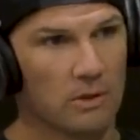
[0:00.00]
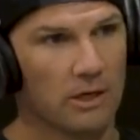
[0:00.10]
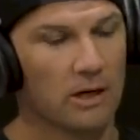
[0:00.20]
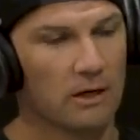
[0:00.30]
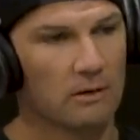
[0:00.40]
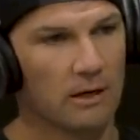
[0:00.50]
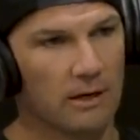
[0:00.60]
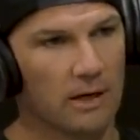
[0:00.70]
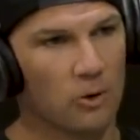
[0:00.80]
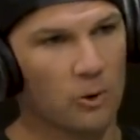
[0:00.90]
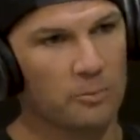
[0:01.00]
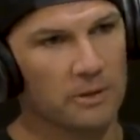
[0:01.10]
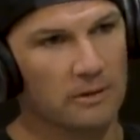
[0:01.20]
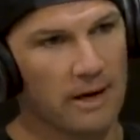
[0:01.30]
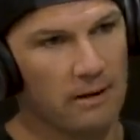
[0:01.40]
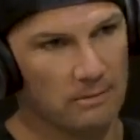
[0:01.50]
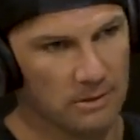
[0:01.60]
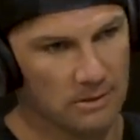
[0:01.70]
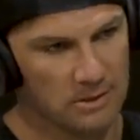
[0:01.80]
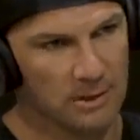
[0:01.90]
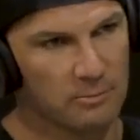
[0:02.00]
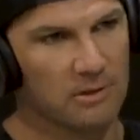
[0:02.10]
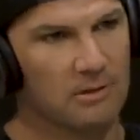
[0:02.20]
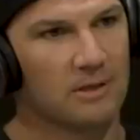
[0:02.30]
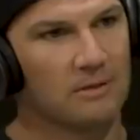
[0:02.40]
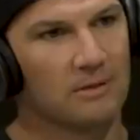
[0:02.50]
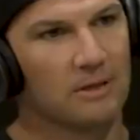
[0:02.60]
and I hope that is something that